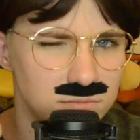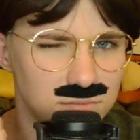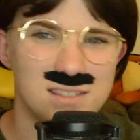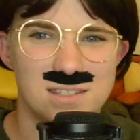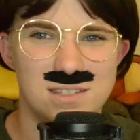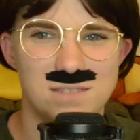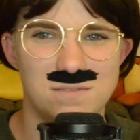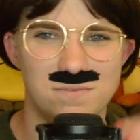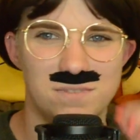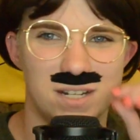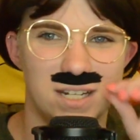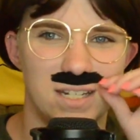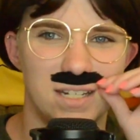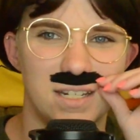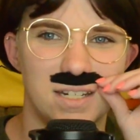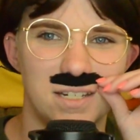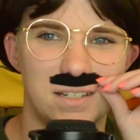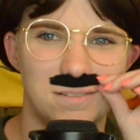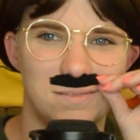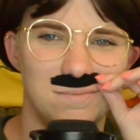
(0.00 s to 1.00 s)
It's funny
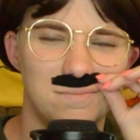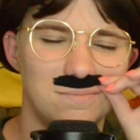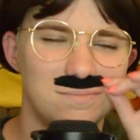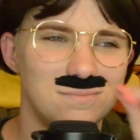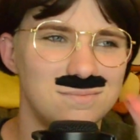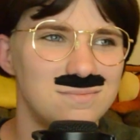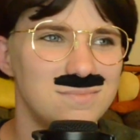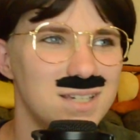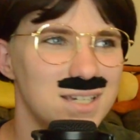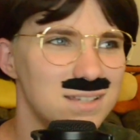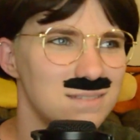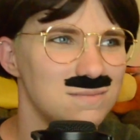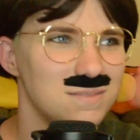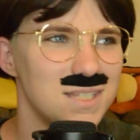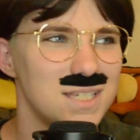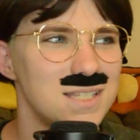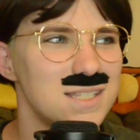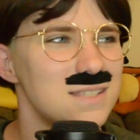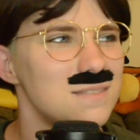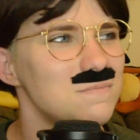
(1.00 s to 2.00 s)
to do like
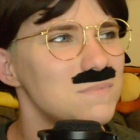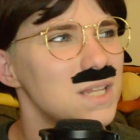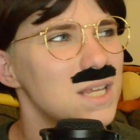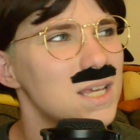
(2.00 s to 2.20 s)
this.